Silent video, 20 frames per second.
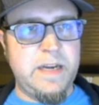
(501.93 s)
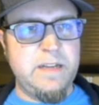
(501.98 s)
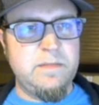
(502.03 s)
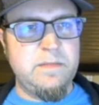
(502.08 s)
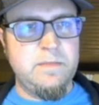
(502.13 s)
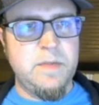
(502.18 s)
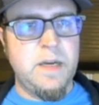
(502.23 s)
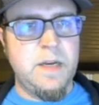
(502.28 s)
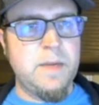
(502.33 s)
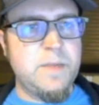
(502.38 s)

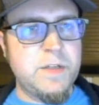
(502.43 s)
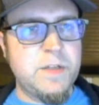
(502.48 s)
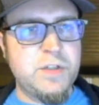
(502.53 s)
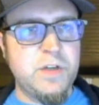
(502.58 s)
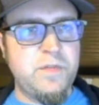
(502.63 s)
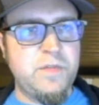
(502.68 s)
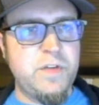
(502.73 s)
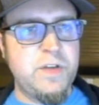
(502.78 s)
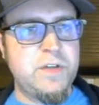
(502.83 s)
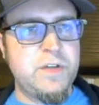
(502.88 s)
I'm not sure
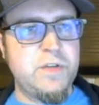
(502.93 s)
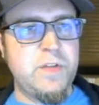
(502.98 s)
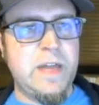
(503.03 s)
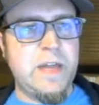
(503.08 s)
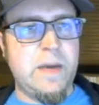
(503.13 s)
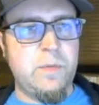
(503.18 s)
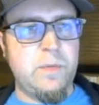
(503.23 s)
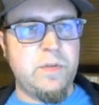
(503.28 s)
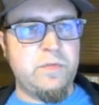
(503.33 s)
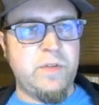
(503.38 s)
if you can do
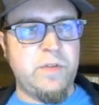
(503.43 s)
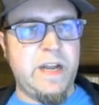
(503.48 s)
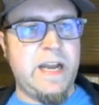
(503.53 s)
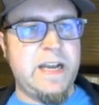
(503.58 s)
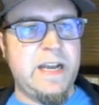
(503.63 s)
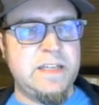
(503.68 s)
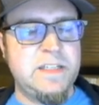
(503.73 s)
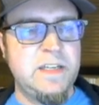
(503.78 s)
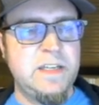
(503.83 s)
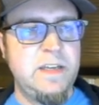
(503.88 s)
that with
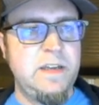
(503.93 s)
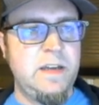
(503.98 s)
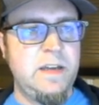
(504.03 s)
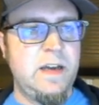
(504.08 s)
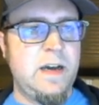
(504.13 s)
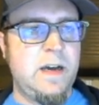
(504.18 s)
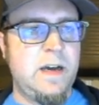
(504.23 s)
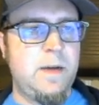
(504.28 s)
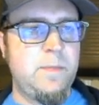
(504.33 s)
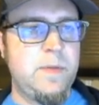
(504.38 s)
React,
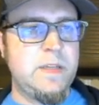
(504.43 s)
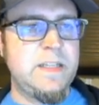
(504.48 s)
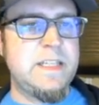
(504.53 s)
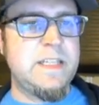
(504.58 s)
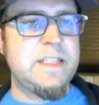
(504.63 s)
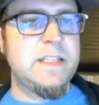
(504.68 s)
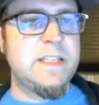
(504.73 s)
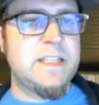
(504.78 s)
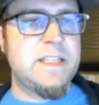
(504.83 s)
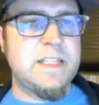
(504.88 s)
but at
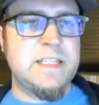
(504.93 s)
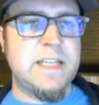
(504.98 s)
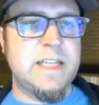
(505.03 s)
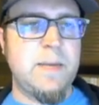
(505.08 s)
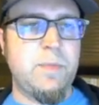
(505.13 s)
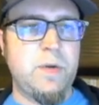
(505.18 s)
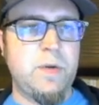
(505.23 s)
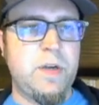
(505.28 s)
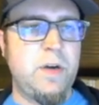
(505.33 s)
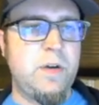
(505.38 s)
least in this
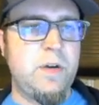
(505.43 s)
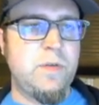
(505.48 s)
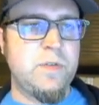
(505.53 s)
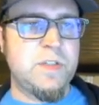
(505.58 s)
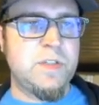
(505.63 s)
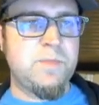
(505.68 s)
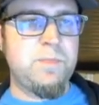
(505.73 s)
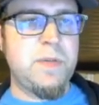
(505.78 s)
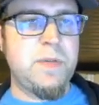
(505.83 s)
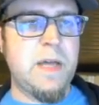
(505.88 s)
example code, it
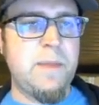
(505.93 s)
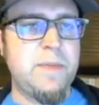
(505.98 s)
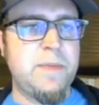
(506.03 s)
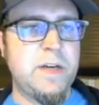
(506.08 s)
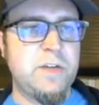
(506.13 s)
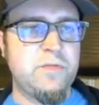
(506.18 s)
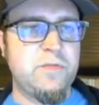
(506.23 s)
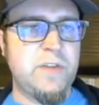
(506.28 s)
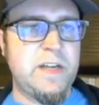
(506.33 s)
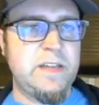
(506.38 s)
was plopping
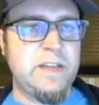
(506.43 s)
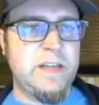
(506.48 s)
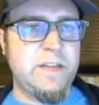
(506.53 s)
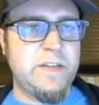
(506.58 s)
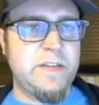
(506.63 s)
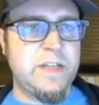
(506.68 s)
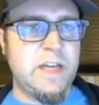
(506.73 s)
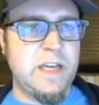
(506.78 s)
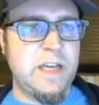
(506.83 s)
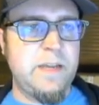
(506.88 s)
it directly on
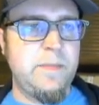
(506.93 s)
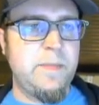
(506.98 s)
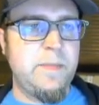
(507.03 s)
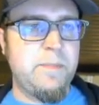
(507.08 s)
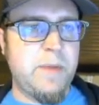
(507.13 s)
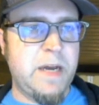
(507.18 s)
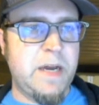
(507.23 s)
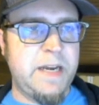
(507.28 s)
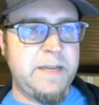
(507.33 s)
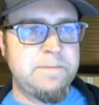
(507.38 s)
the document
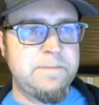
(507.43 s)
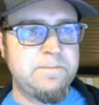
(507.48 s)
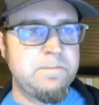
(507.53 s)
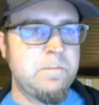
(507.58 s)
body.